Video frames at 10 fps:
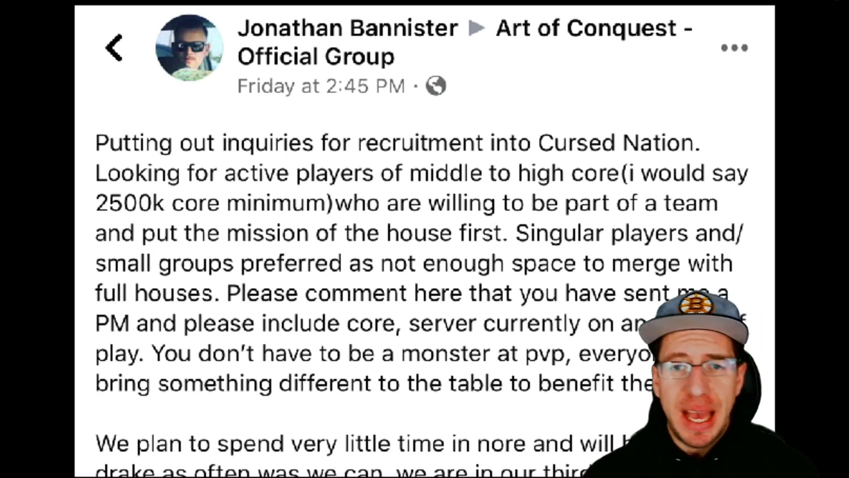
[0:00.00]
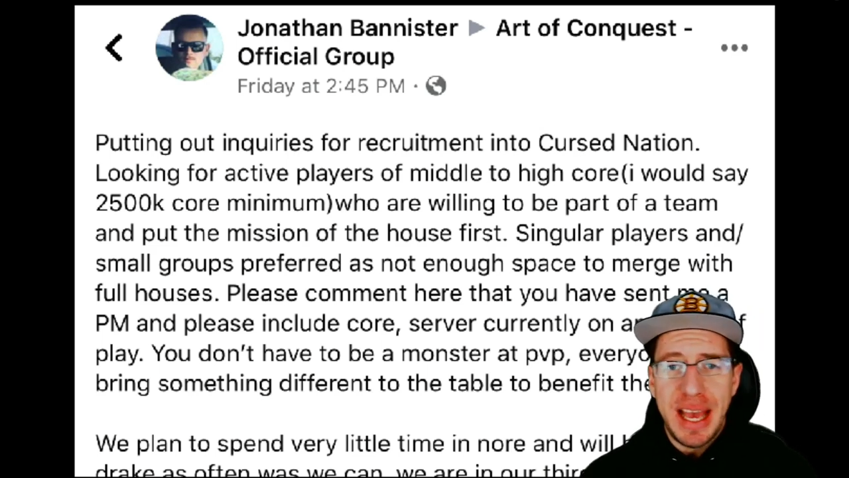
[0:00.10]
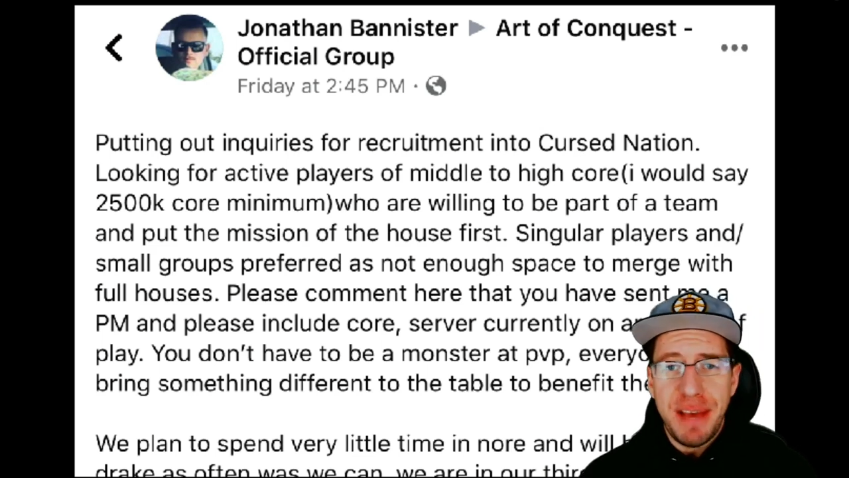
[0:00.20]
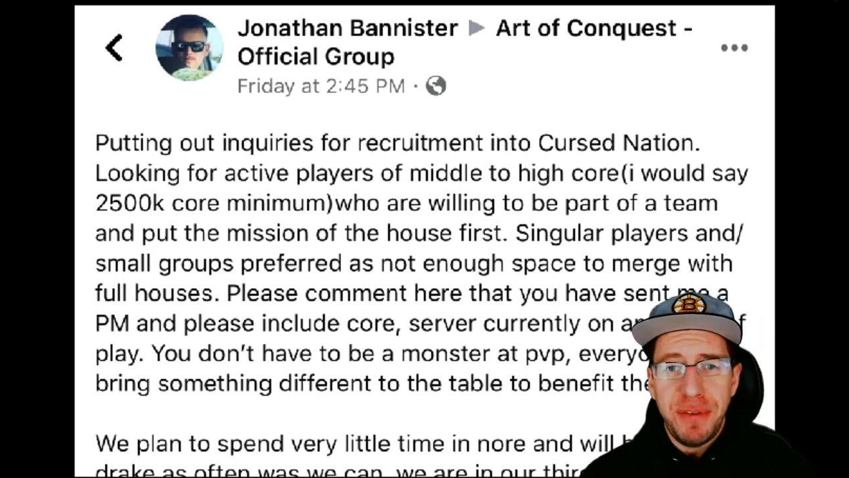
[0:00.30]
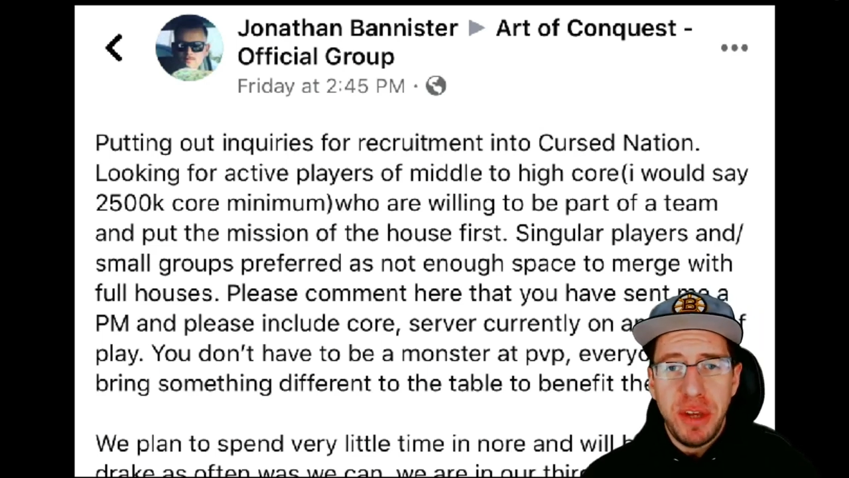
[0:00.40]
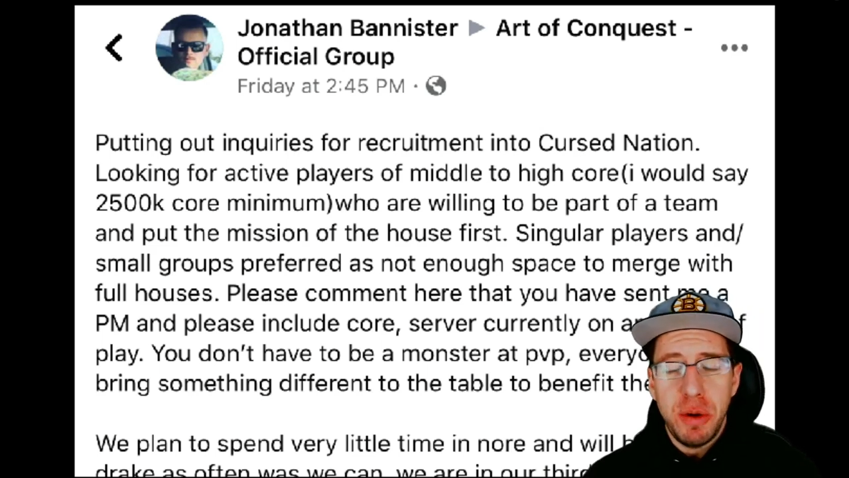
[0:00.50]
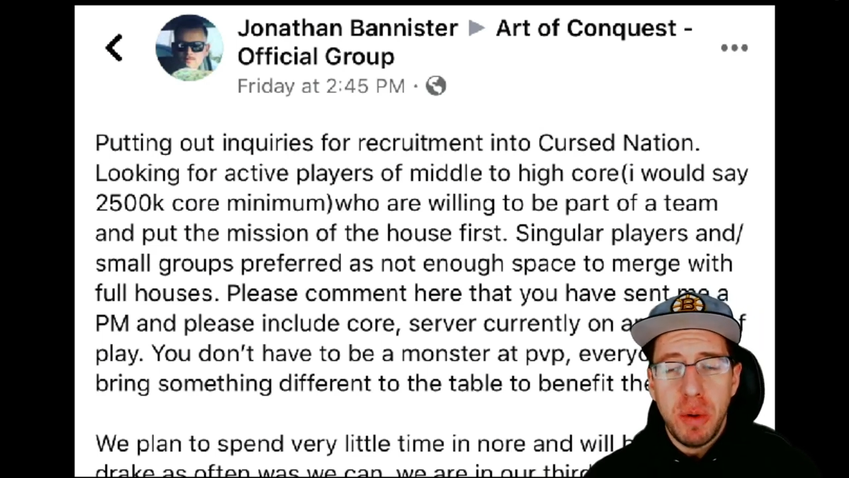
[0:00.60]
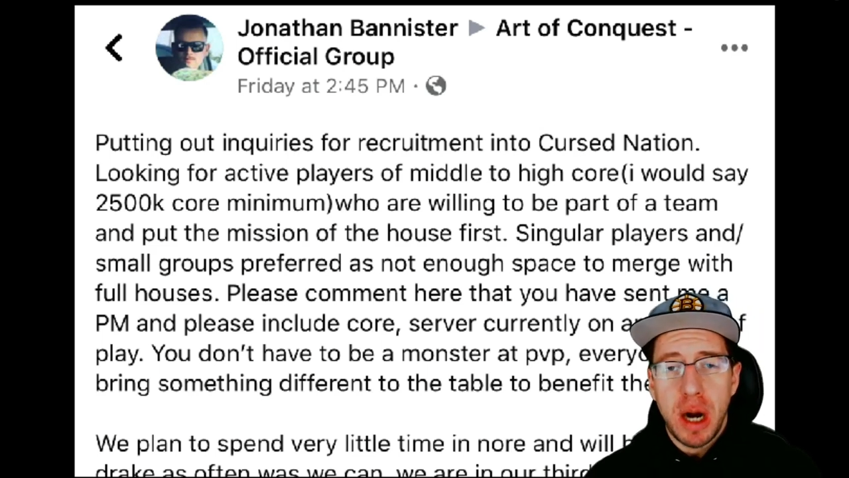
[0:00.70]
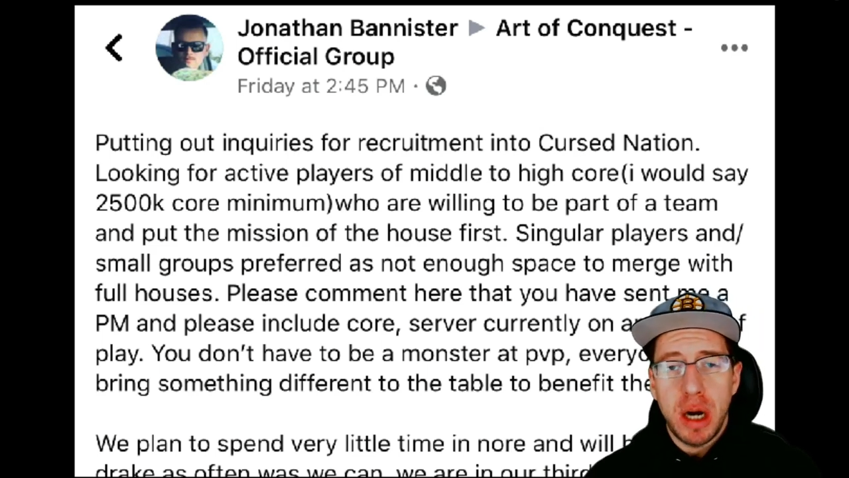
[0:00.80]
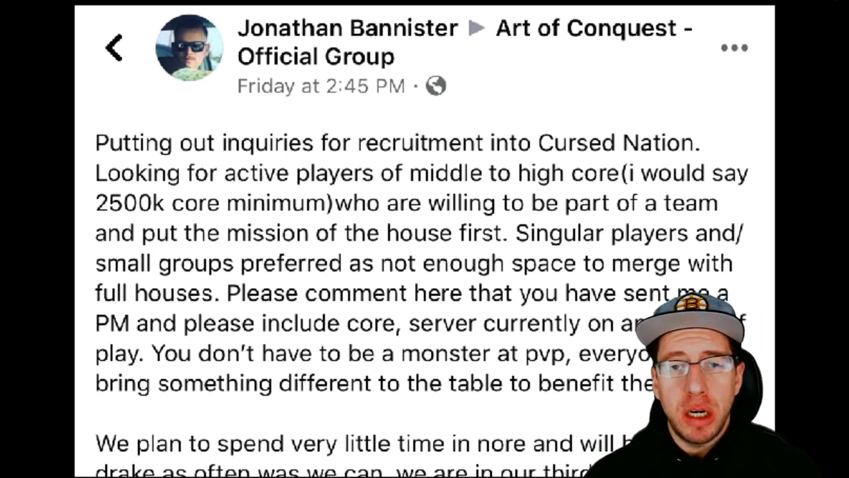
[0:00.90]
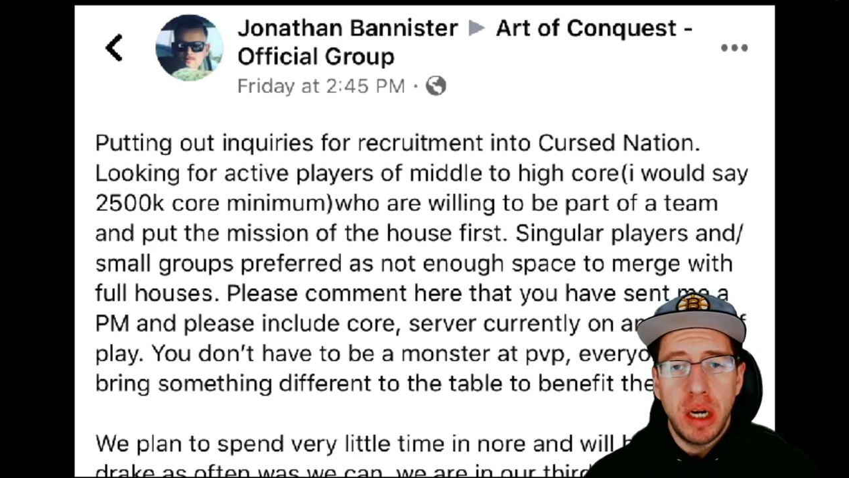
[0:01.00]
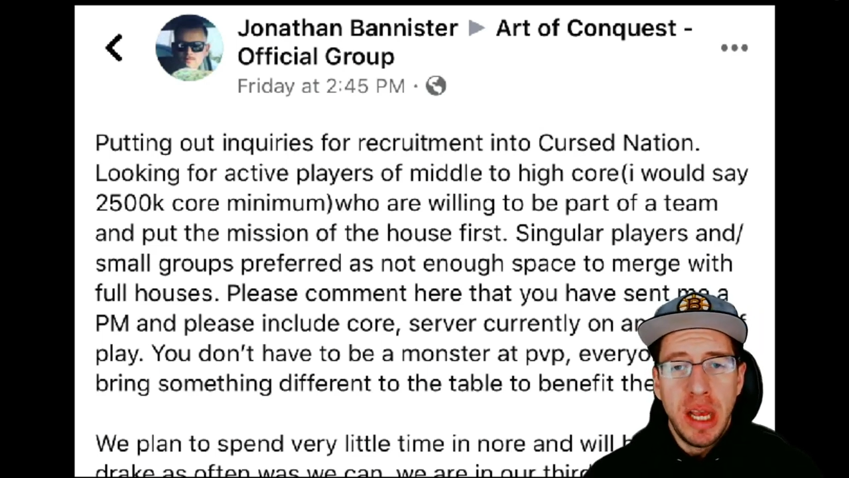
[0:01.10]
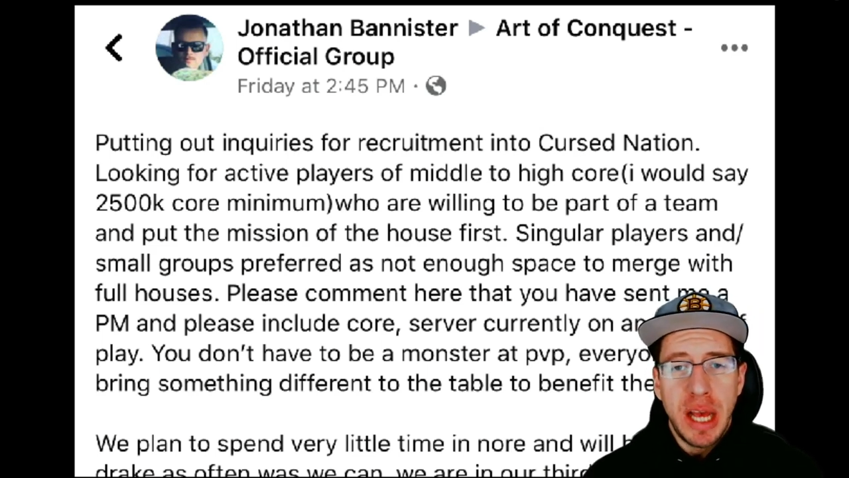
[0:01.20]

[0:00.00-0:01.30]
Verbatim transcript: If you are